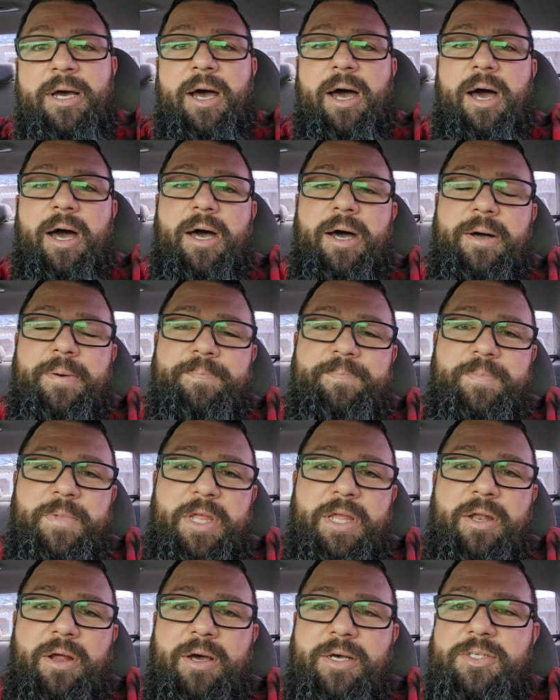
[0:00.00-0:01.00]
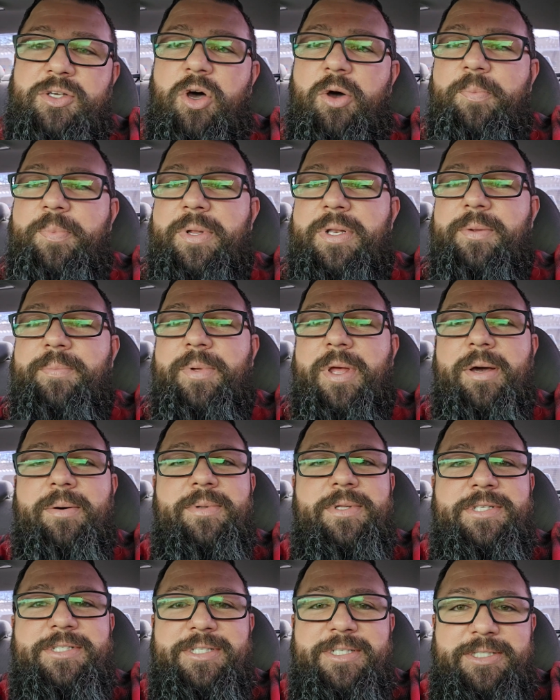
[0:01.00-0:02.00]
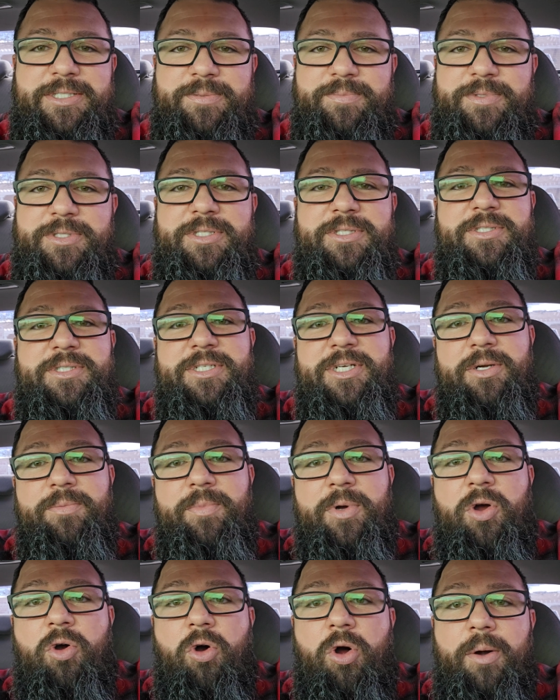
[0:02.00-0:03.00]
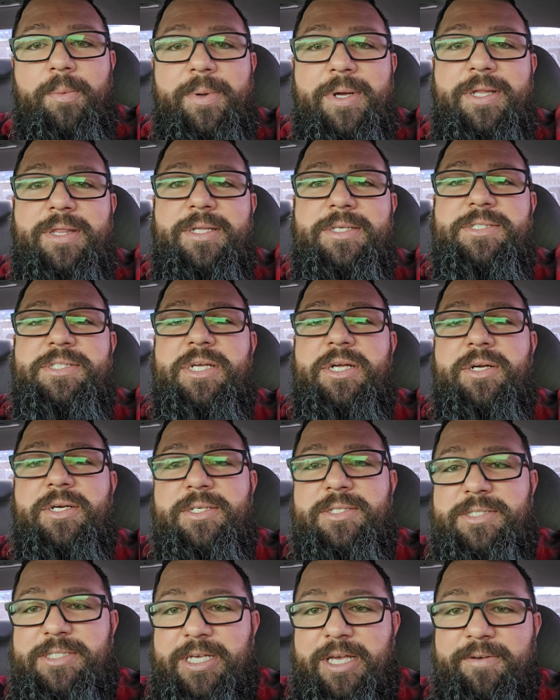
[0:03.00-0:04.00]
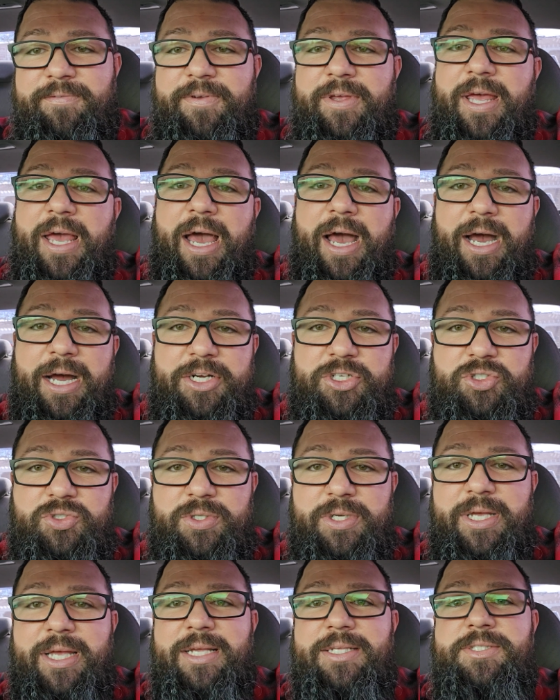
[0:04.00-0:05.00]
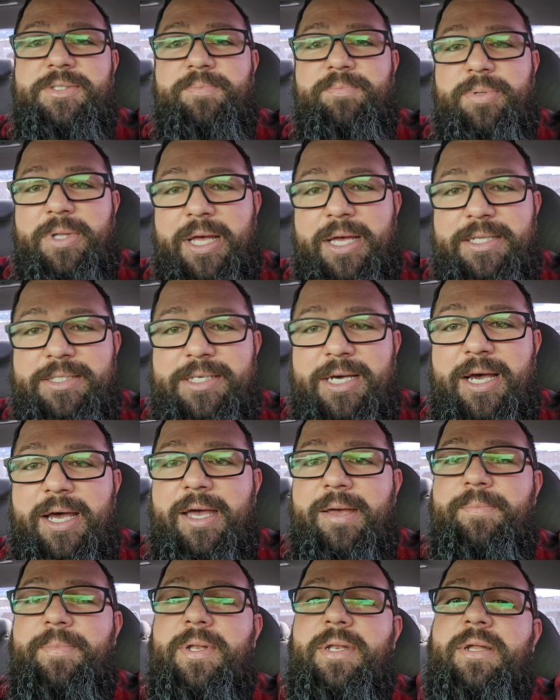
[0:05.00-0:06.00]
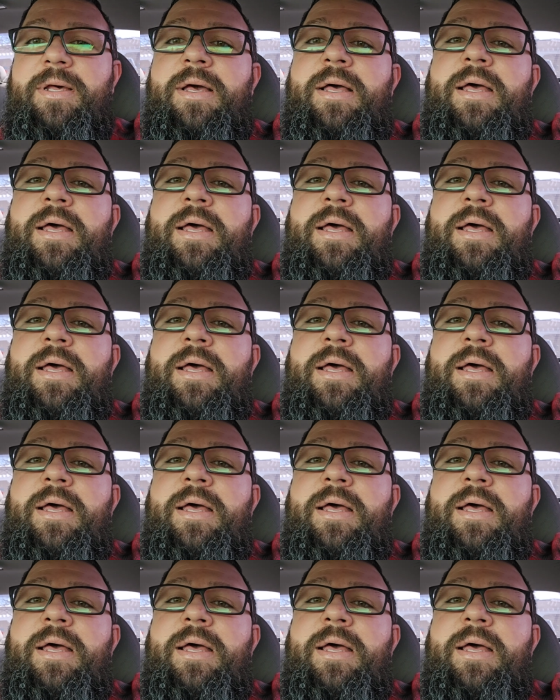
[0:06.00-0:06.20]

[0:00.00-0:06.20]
I was hoping to be able to see some Sincere McCormick this year and see if he actually gets some play time